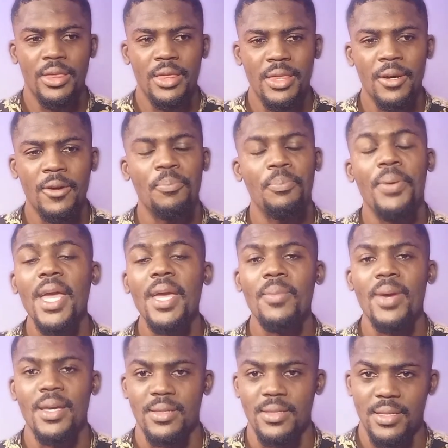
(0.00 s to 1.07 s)
The
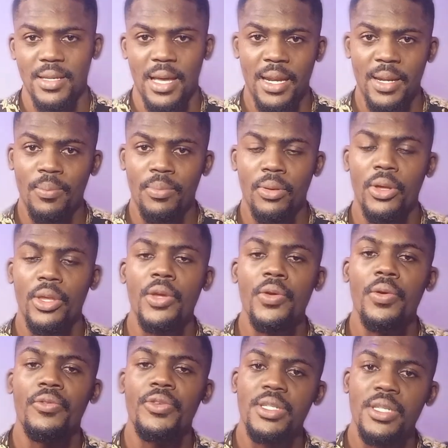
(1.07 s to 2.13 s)
payment an employee
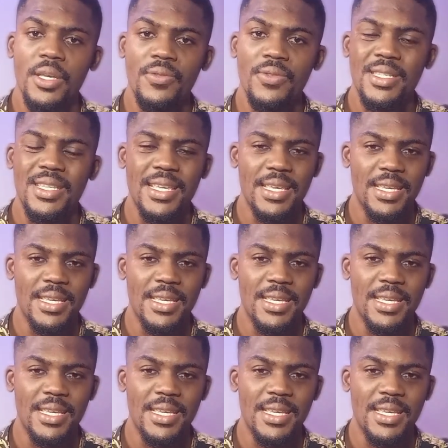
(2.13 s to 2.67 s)
receives